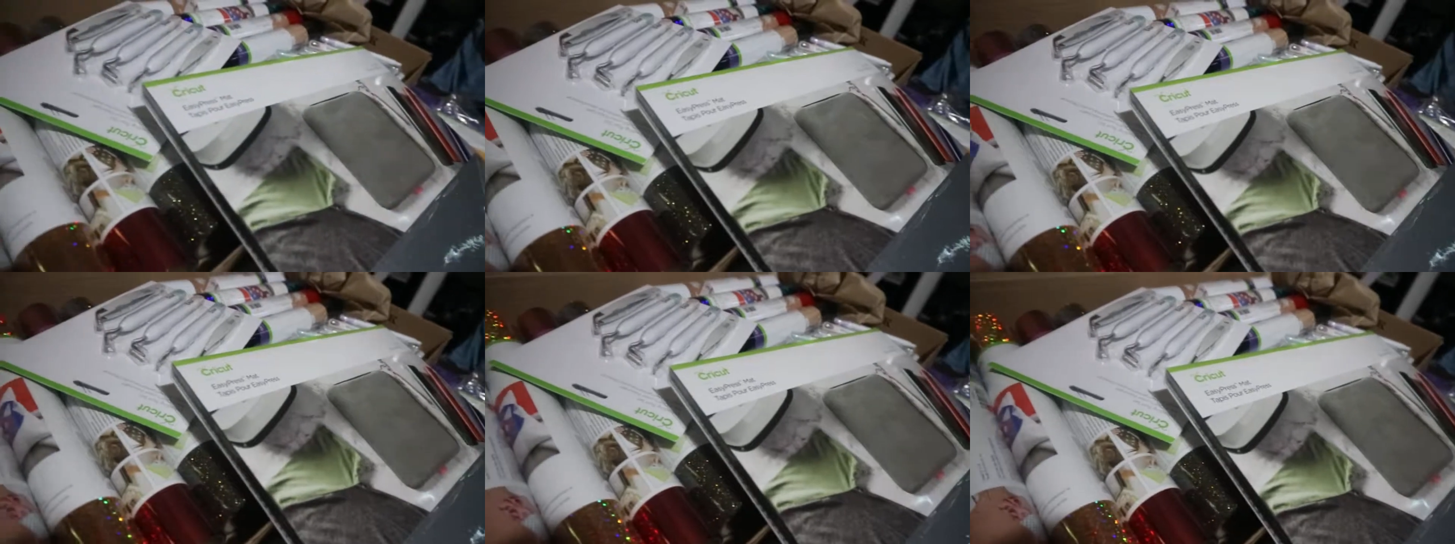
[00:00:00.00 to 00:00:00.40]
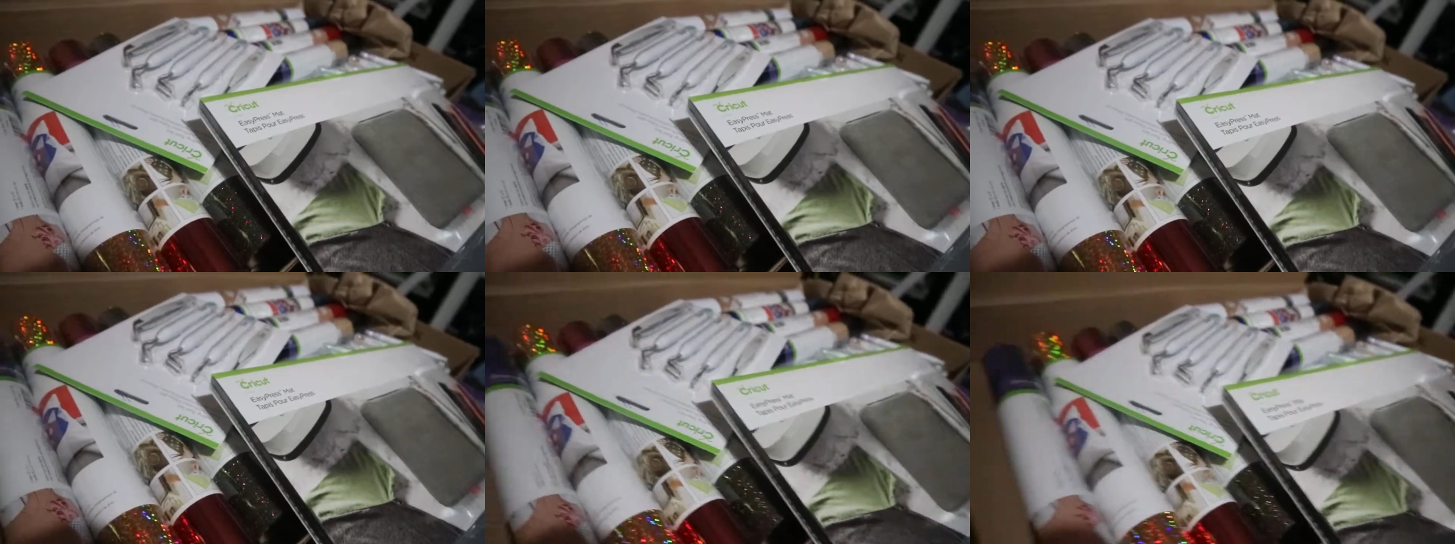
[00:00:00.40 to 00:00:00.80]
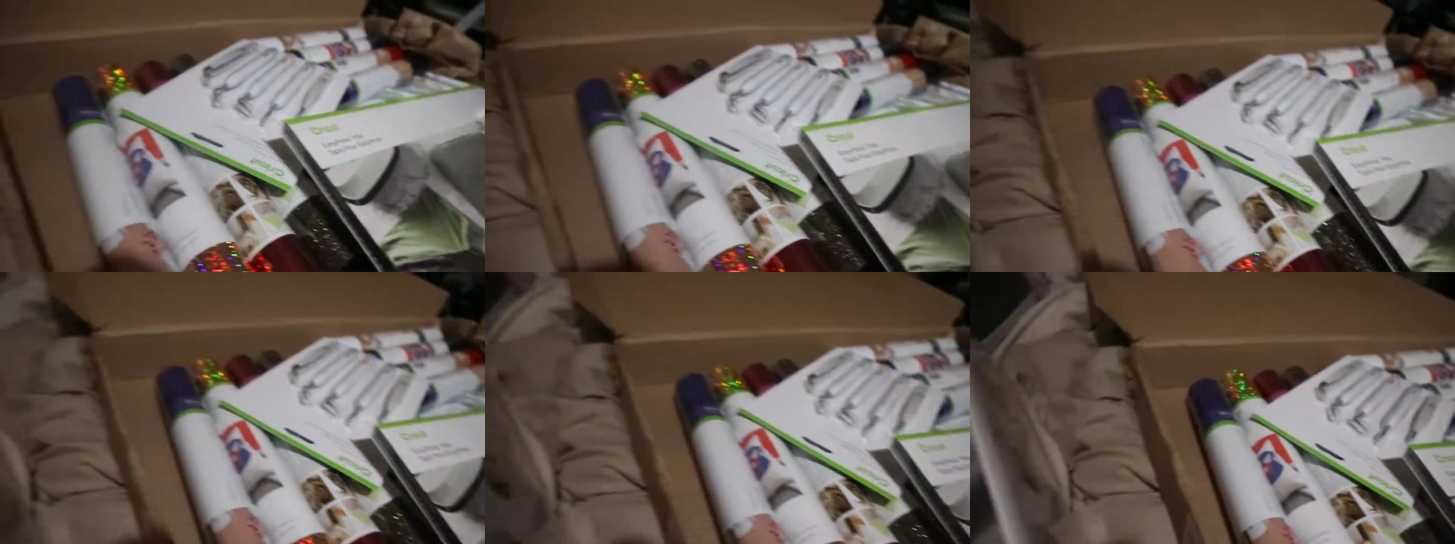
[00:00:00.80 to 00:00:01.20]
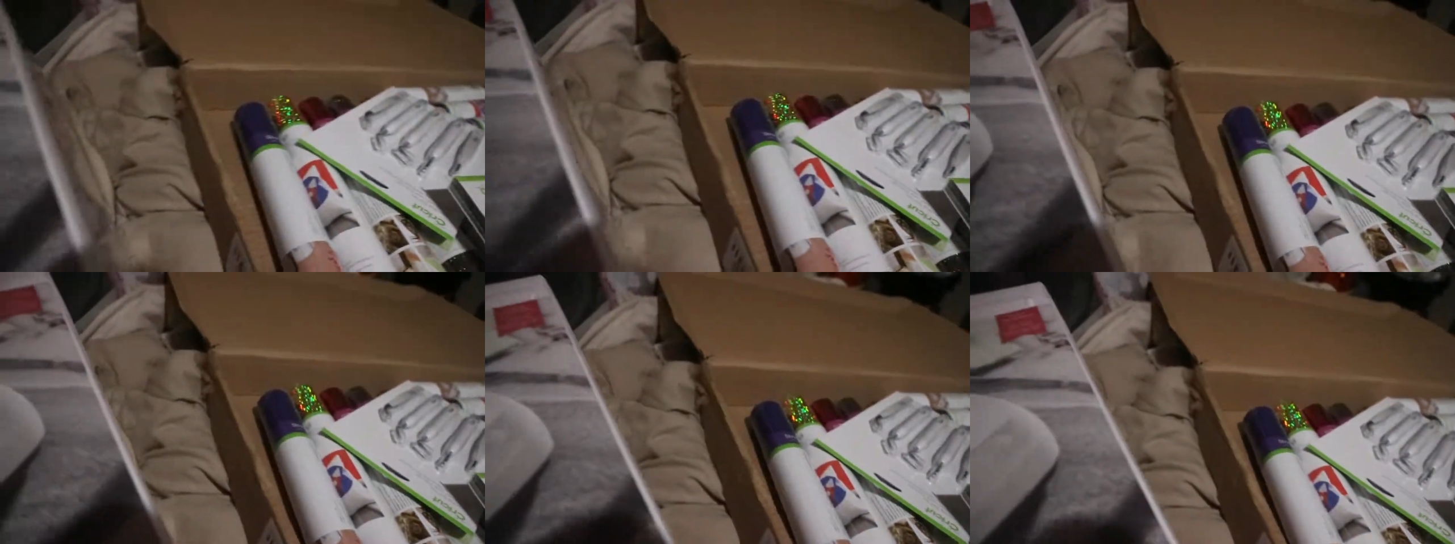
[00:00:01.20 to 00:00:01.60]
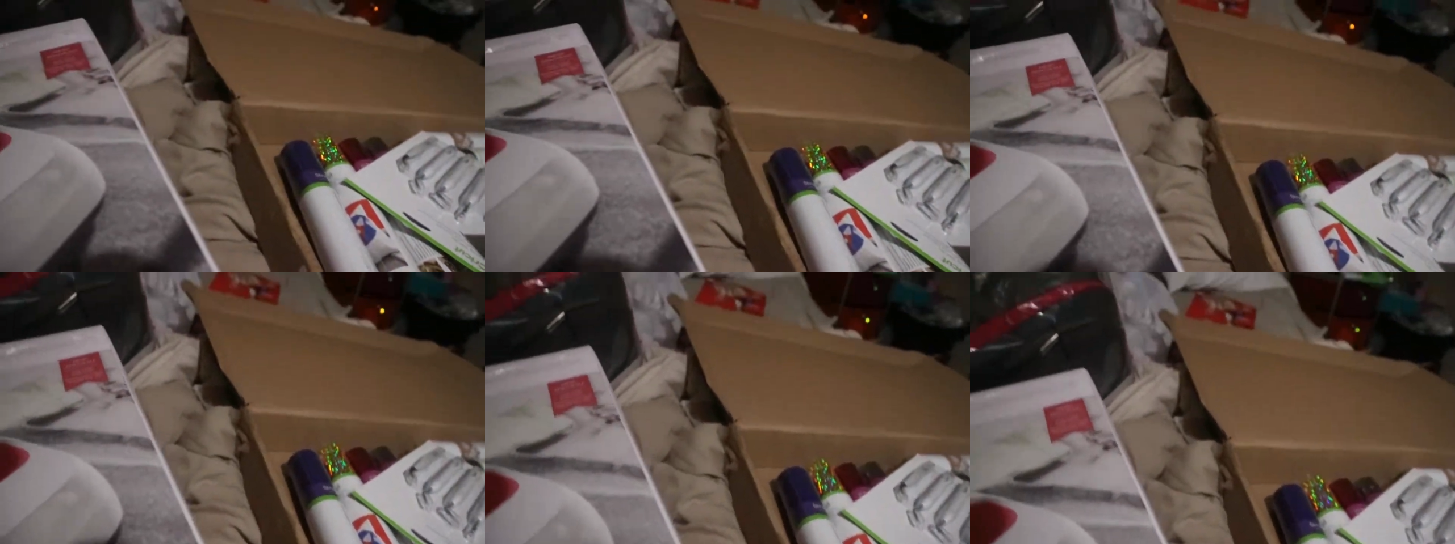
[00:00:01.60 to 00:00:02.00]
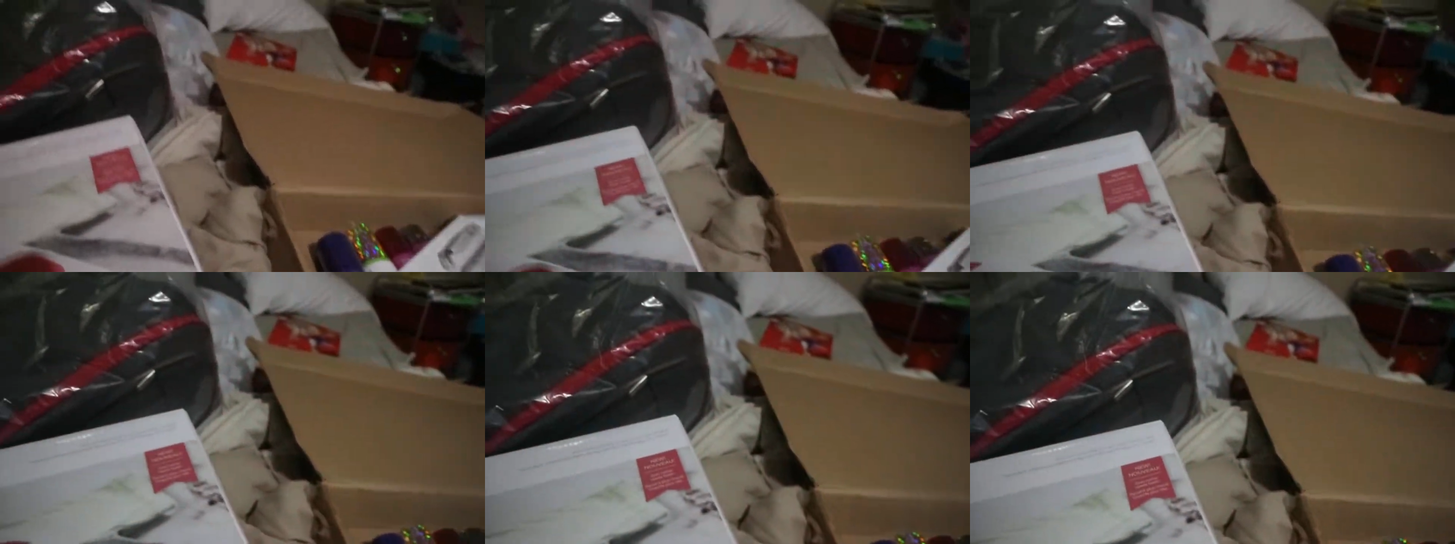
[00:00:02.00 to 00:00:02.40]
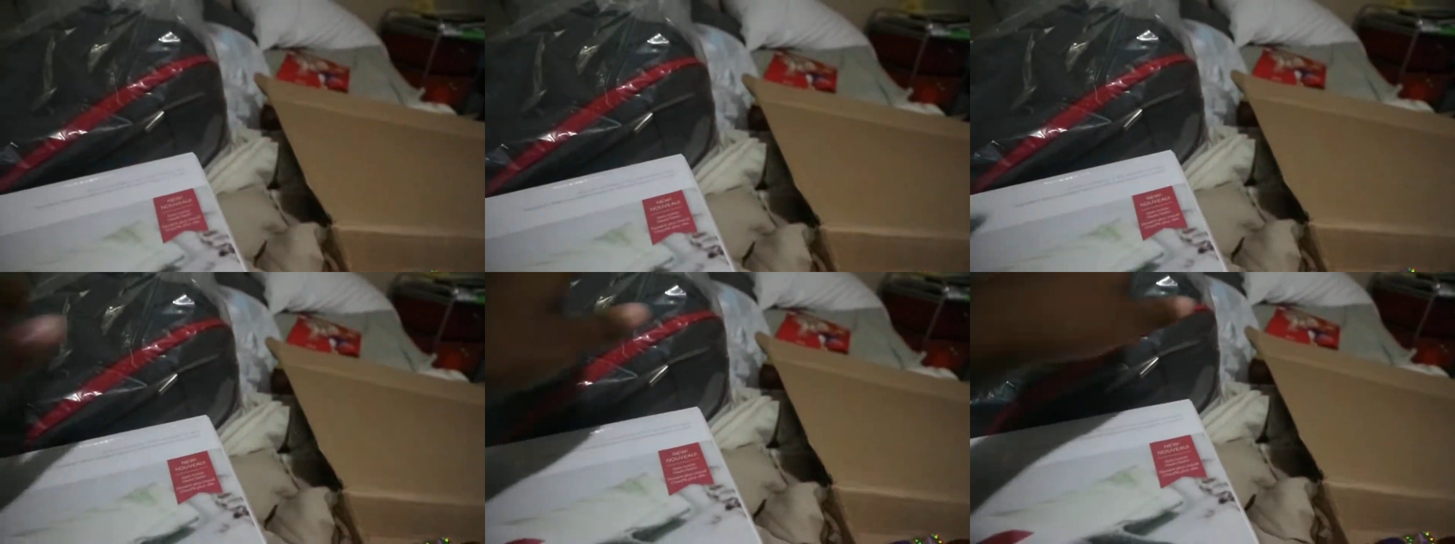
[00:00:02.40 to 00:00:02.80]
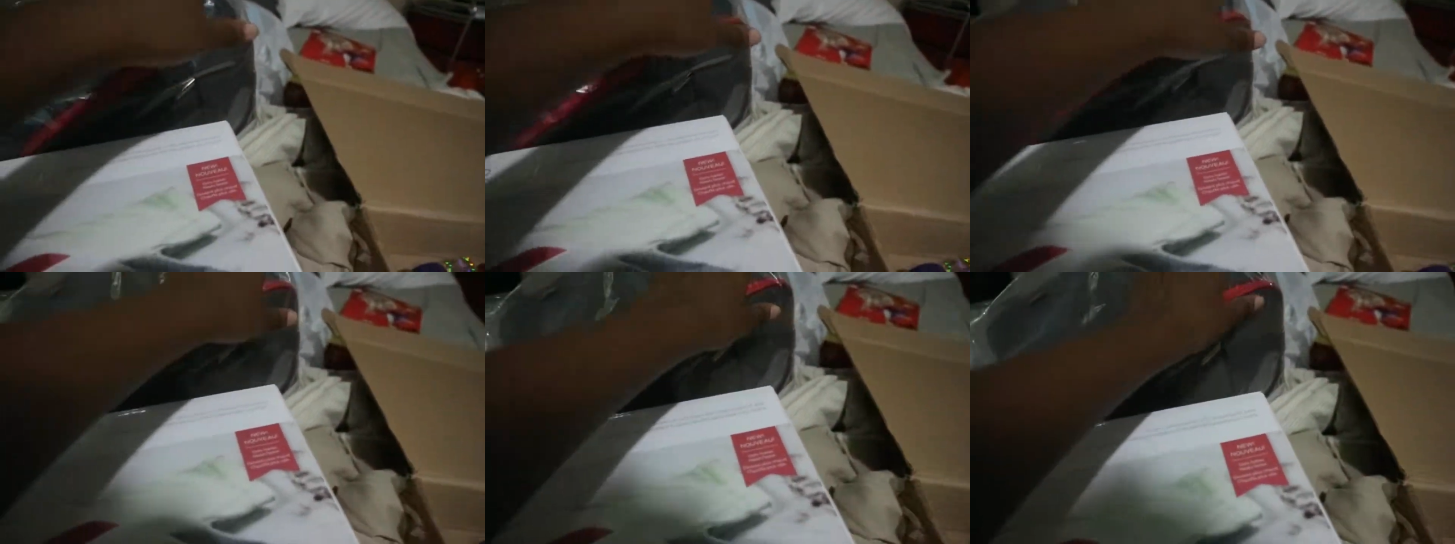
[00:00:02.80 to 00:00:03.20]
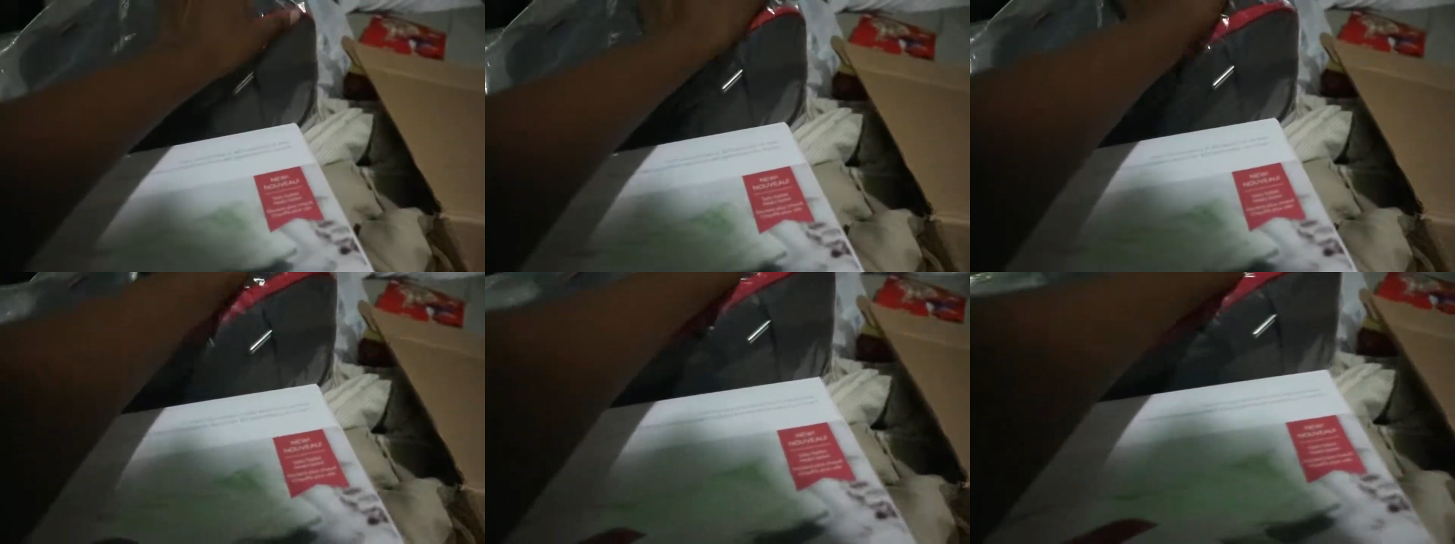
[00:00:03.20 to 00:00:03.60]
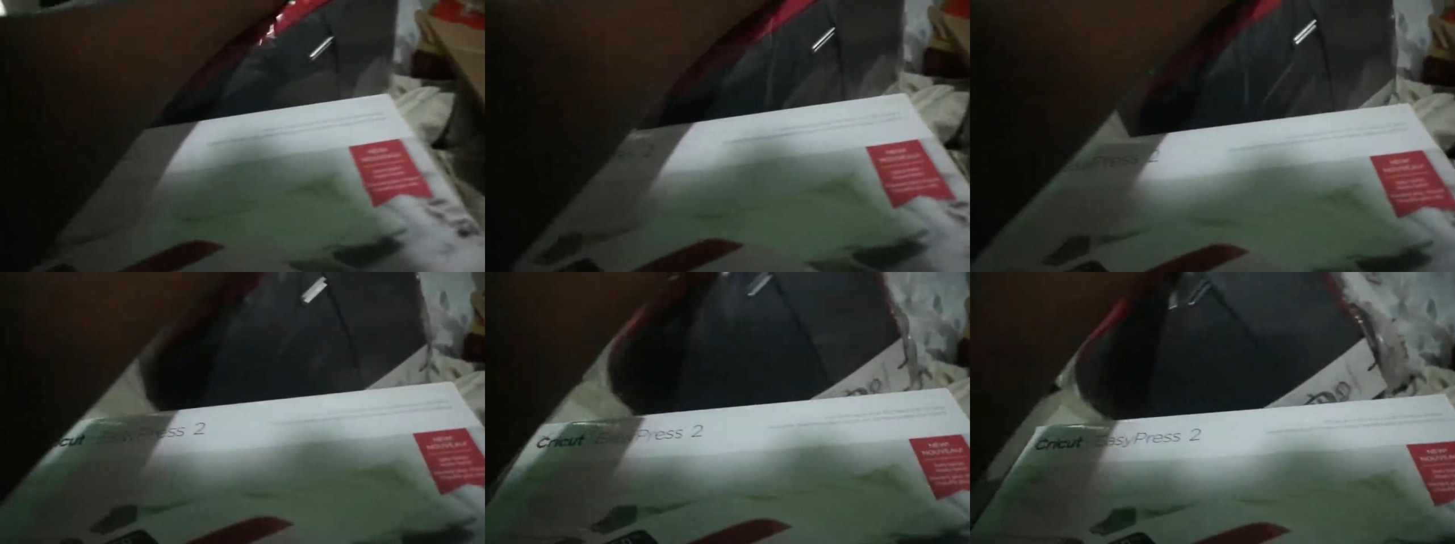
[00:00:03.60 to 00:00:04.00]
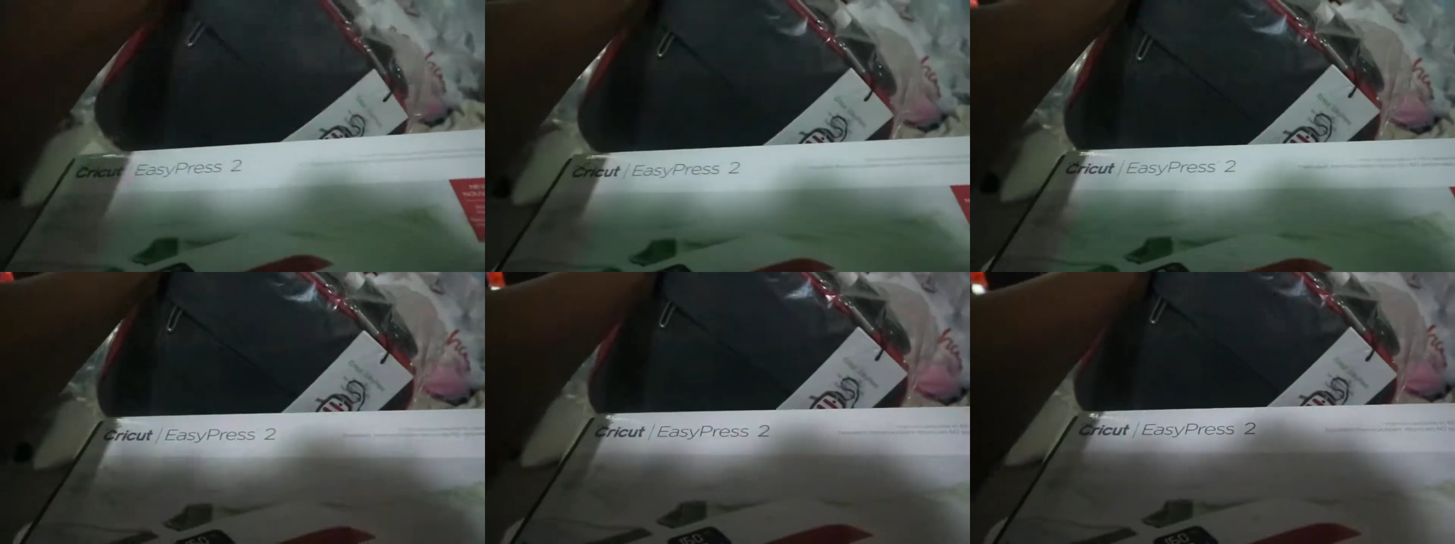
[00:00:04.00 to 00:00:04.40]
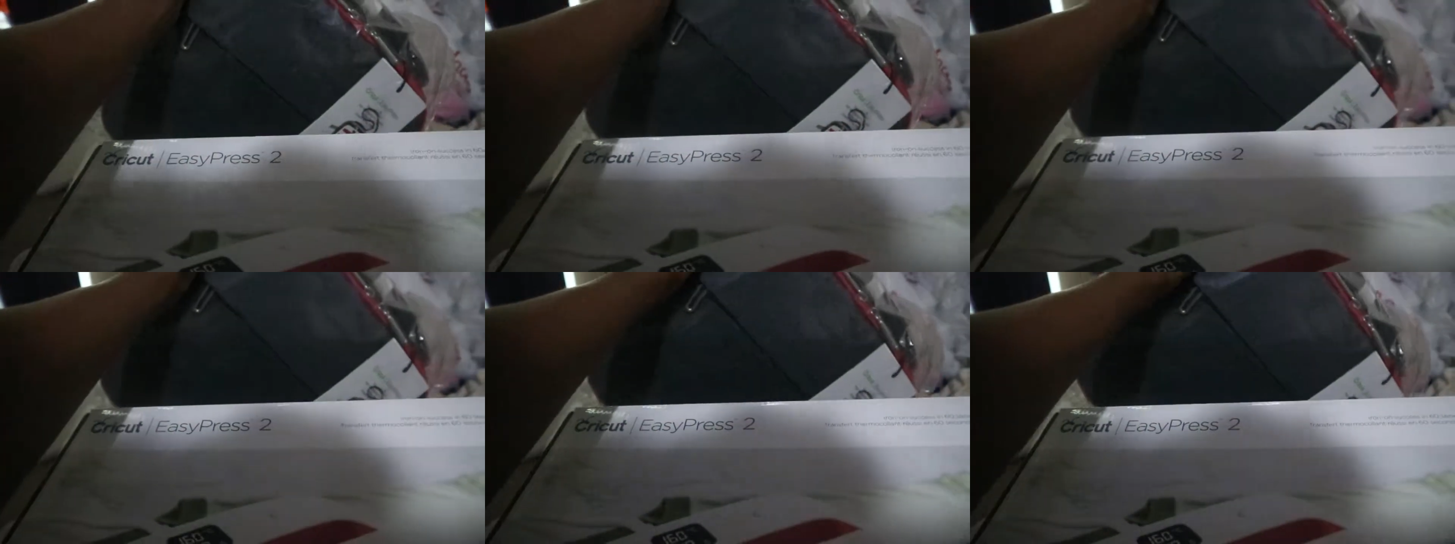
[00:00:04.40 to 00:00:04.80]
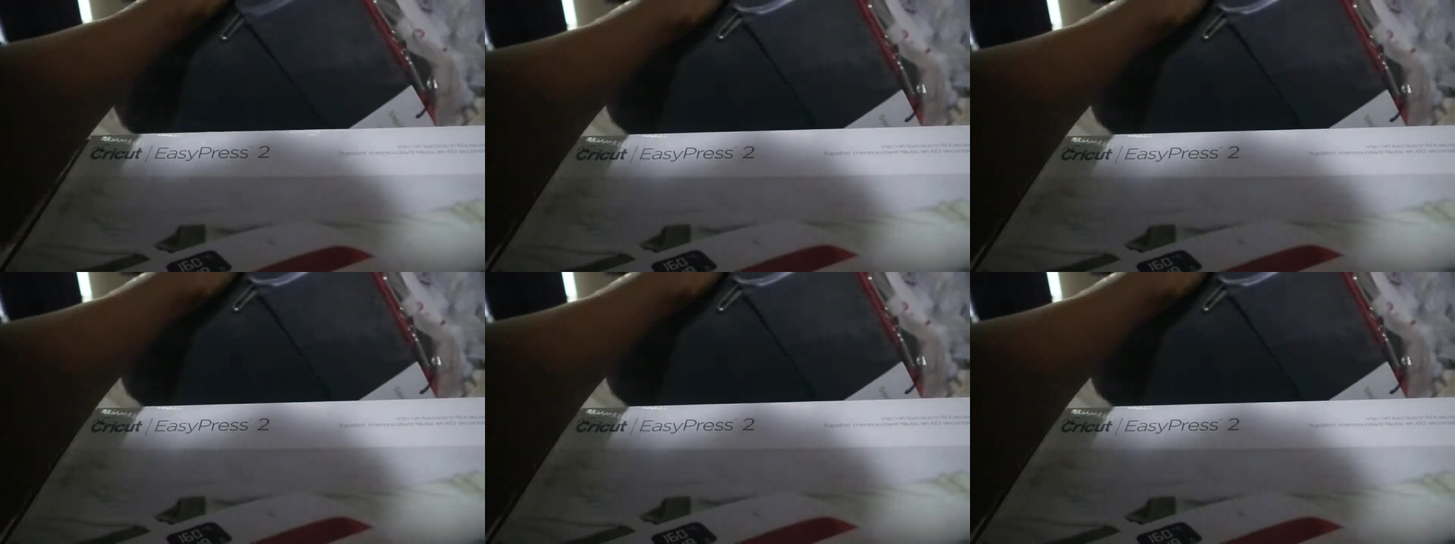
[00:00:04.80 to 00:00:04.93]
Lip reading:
Nobody's mouth can be seen.